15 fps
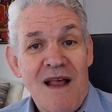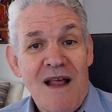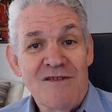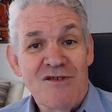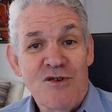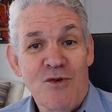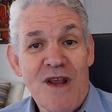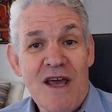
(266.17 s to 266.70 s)

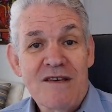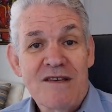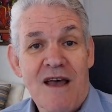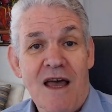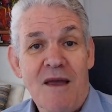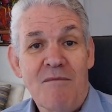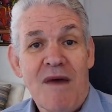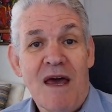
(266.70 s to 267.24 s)
I'll see you next
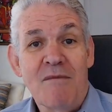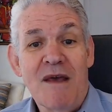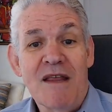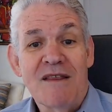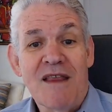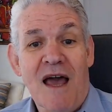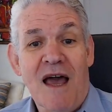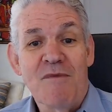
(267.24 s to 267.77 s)
time, and
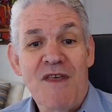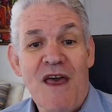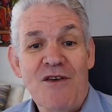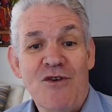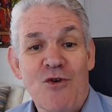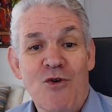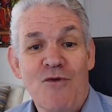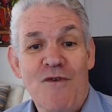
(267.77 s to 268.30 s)
meantime,
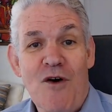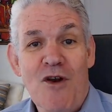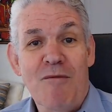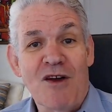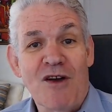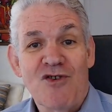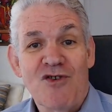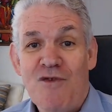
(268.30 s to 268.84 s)
thank you very
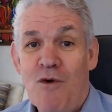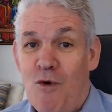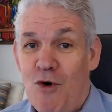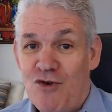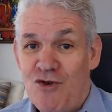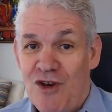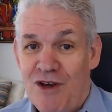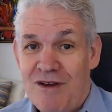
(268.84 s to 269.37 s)
much for
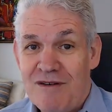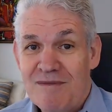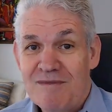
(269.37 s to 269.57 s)
watching.